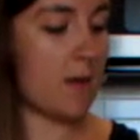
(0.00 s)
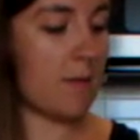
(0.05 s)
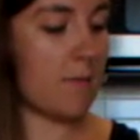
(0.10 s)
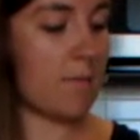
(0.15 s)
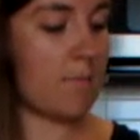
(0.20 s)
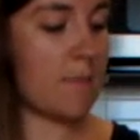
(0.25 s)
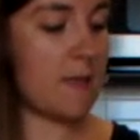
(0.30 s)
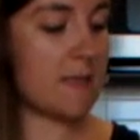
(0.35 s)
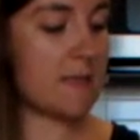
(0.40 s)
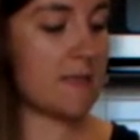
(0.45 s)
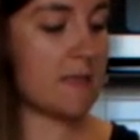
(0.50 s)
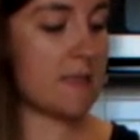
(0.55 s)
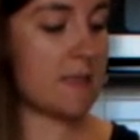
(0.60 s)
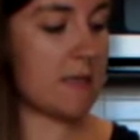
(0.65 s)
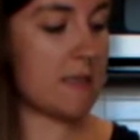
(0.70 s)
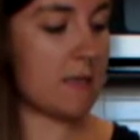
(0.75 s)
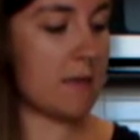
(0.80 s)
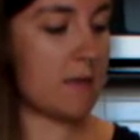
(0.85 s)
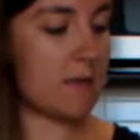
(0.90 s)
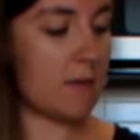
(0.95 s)
mint
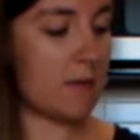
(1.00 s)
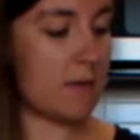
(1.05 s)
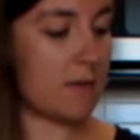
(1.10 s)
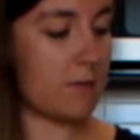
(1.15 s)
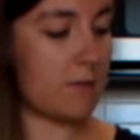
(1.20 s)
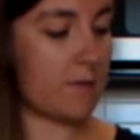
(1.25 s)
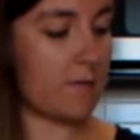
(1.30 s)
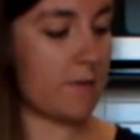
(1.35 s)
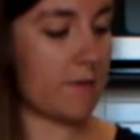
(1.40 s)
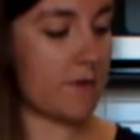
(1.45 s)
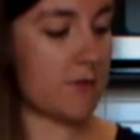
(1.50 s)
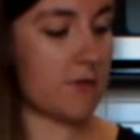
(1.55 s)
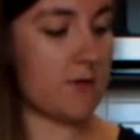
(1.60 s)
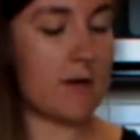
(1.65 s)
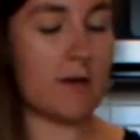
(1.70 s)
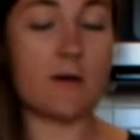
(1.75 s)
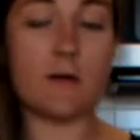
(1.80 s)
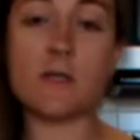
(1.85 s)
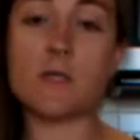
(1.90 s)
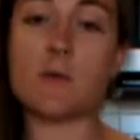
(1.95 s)
in the
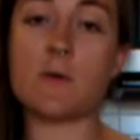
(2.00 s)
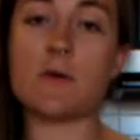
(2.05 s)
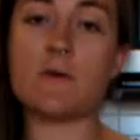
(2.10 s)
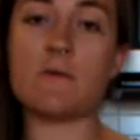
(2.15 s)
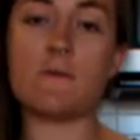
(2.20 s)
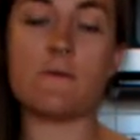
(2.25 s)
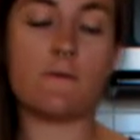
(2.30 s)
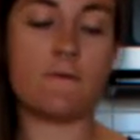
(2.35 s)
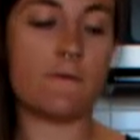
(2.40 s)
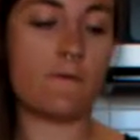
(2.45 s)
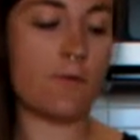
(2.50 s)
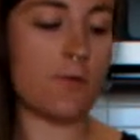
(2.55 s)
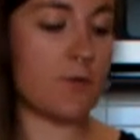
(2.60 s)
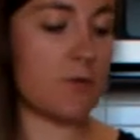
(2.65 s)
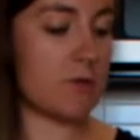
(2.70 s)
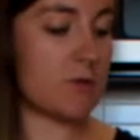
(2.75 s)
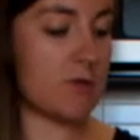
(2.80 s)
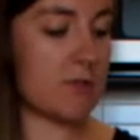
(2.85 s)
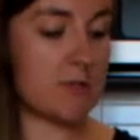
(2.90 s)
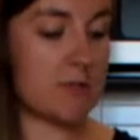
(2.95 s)
refrigerator, so I
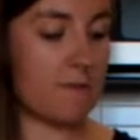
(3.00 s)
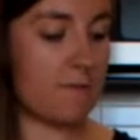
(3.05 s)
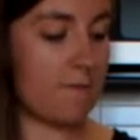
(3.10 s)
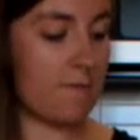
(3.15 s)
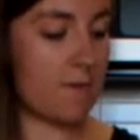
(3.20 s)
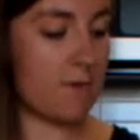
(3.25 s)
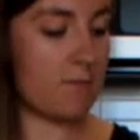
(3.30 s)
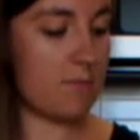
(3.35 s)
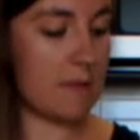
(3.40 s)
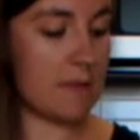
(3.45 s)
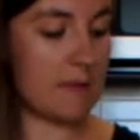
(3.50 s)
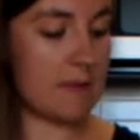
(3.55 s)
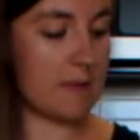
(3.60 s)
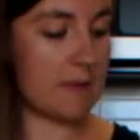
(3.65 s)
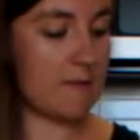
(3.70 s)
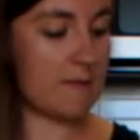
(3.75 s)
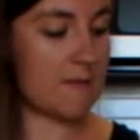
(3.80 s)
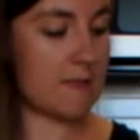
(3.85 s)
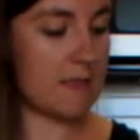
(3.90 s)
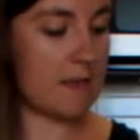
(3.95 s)
threw just a few mint
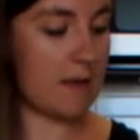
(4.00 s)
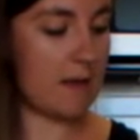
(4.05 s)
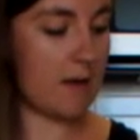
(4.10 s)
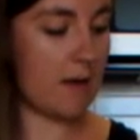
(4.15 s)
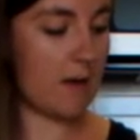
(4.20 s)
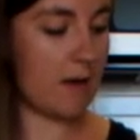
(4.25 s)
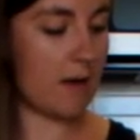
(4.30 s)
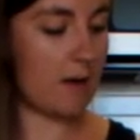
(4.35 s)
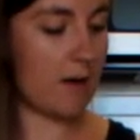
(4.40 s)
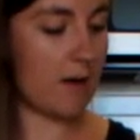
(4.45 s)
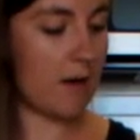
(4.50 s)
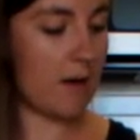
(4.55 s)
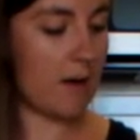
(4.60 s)
leaves in there.